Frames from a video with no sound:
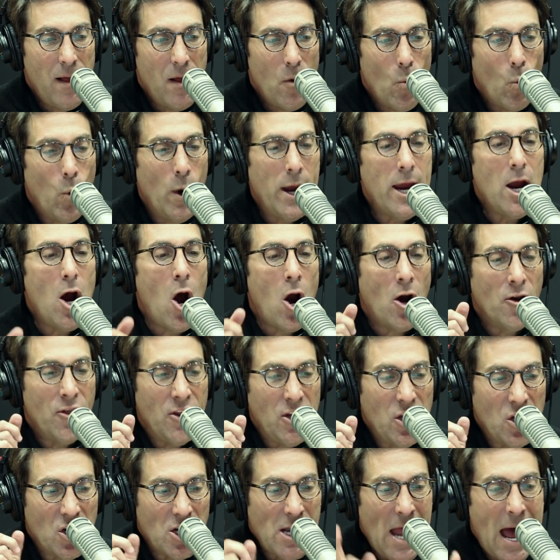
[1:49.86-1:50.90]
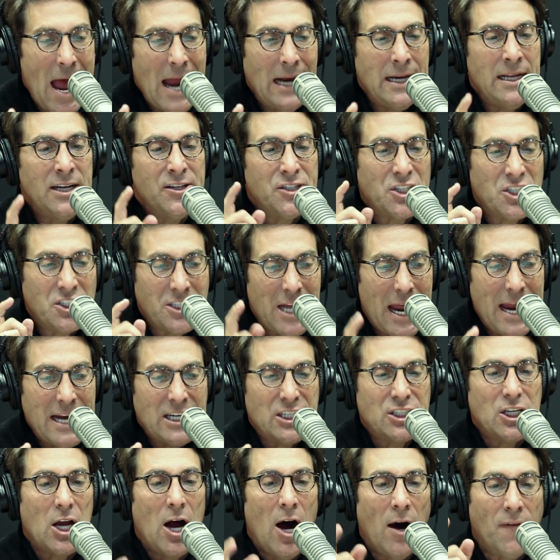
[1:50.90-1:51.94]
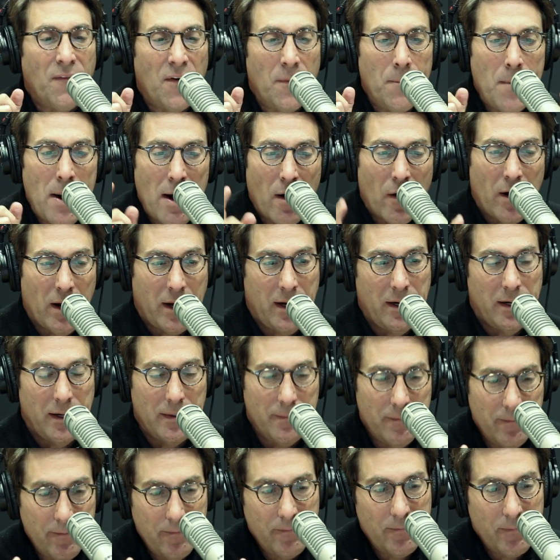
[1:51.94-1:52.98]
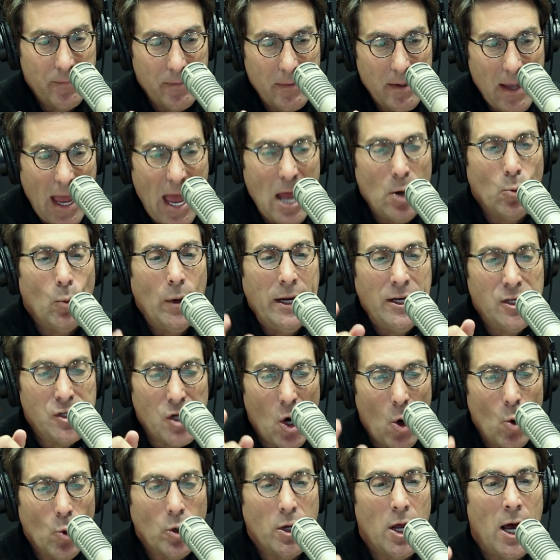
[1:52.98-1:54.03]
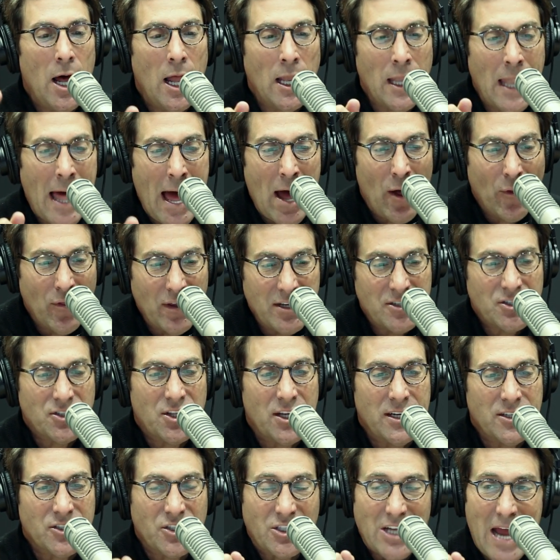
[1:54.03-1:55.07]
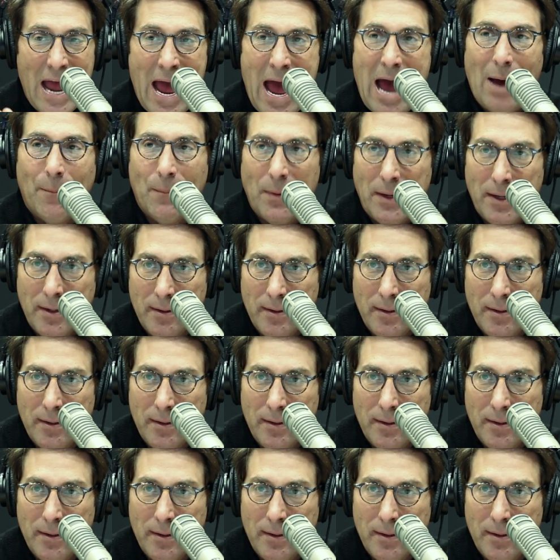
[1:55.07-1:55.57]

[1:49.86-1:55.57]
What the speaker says: We are the United States of America, and we don't allow these things to happen.